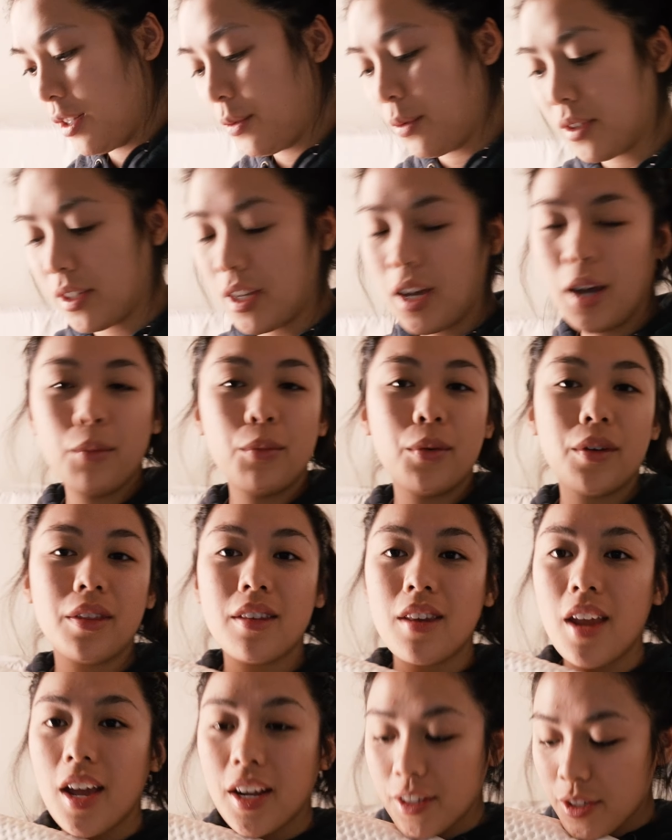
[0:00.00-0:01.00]
supposed to help with
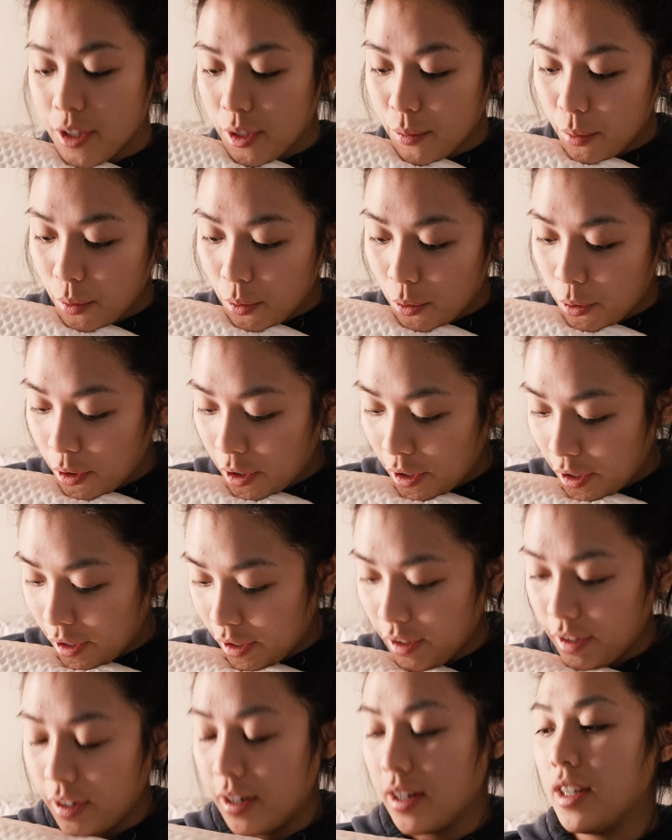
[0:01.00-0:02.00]
neck
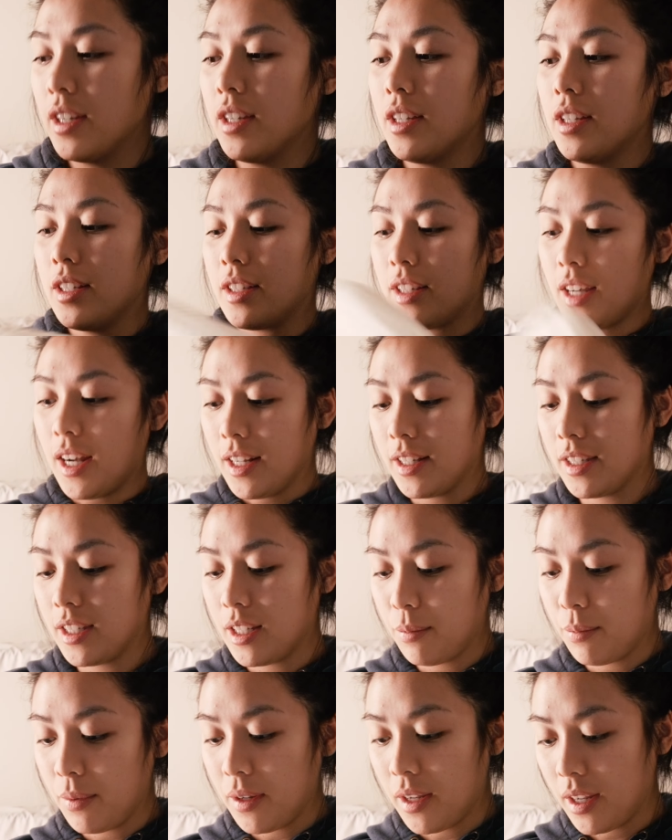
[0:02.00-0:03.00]
support, side
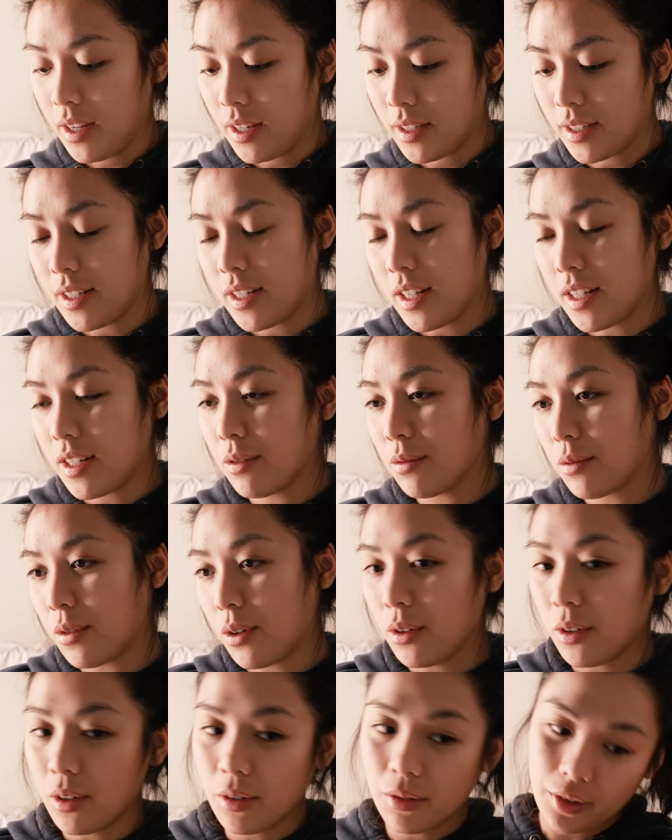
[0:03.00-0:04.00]
sleeping, because I tend to
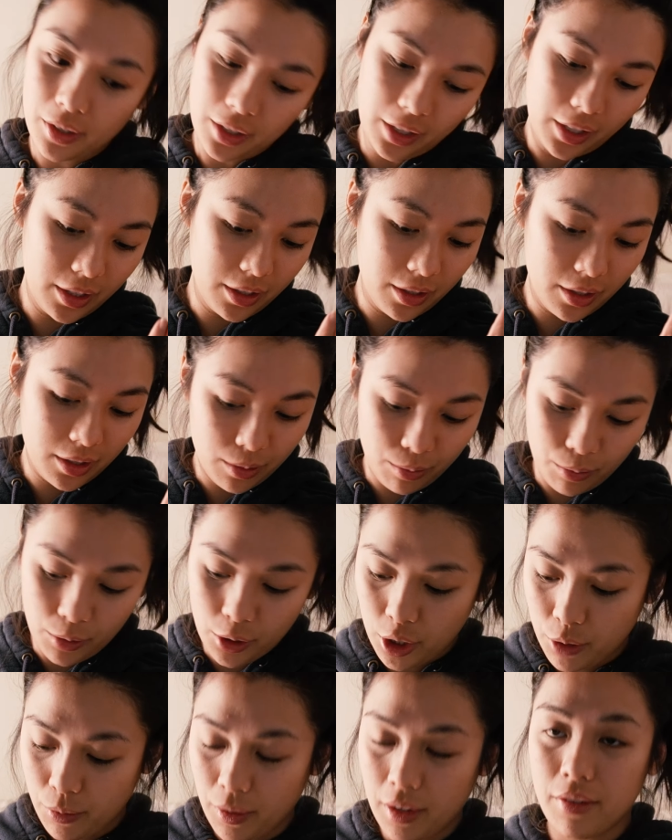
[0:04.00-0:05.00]
roll over and then
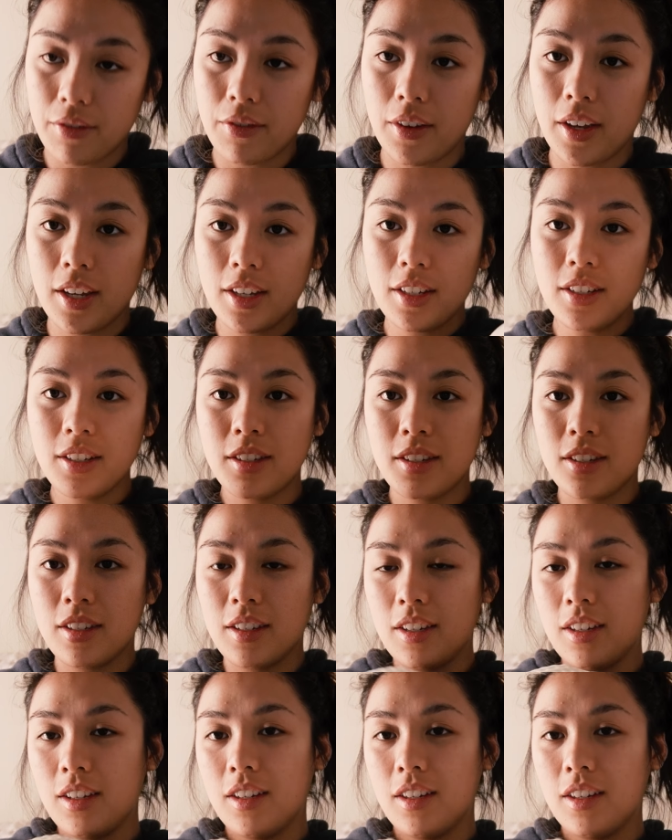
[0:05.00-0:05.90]
smush my face.